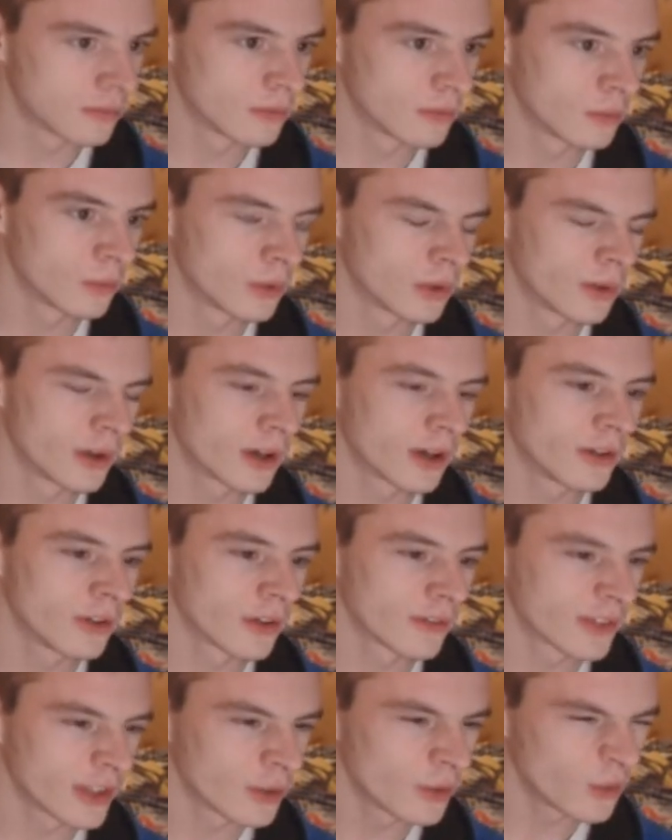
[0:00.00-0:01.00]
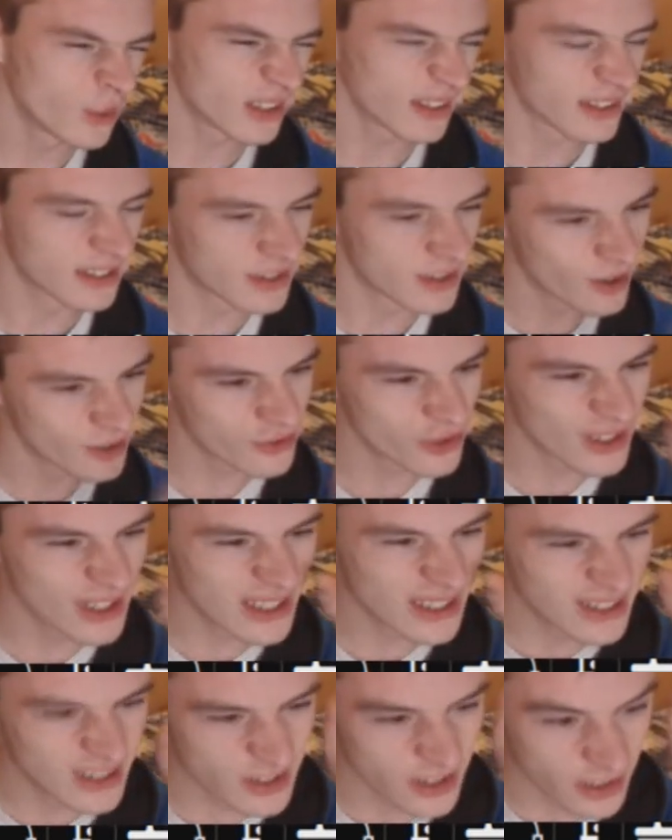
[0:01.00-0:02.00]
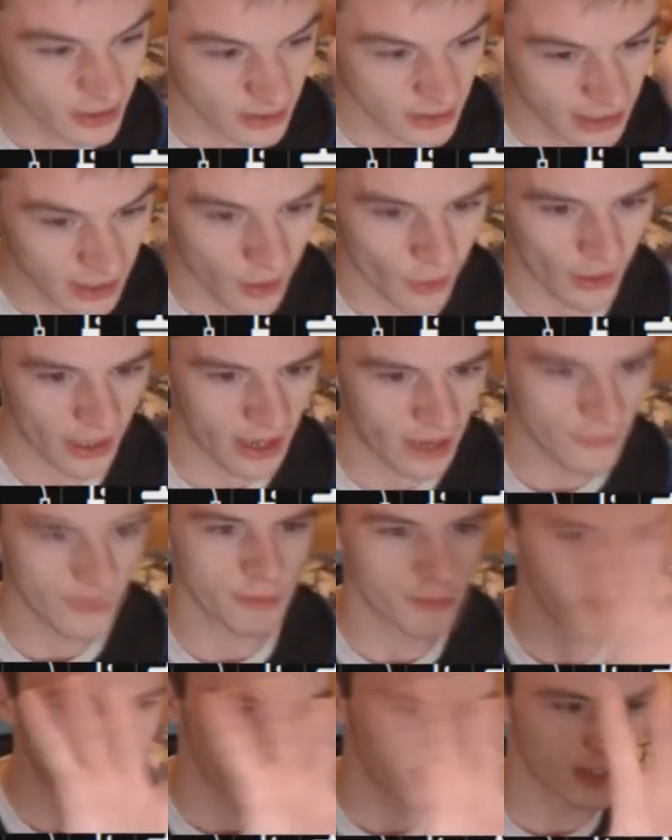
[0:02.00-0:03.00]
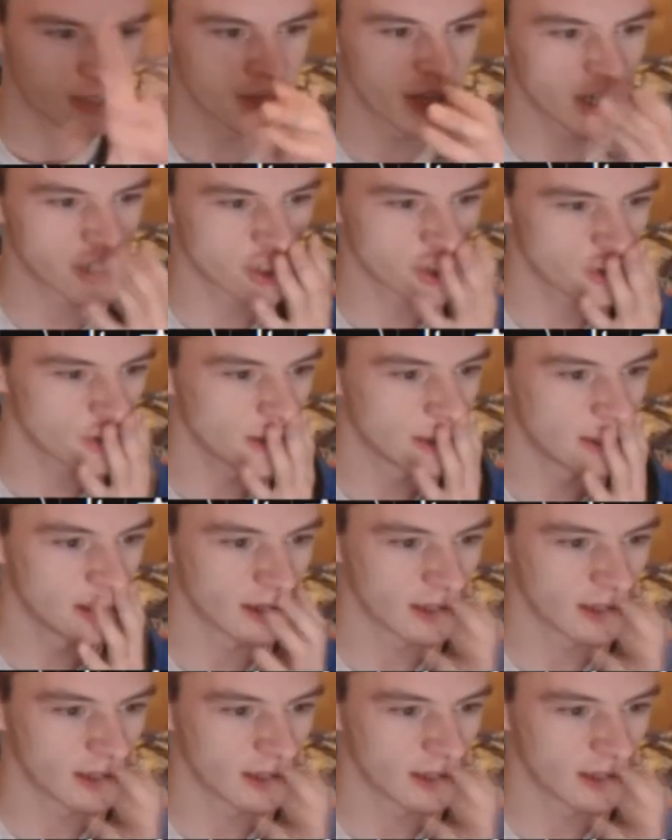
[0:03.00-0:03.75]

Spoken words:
We're working on that, because I don't want, it's hard to get every bit of the picture in.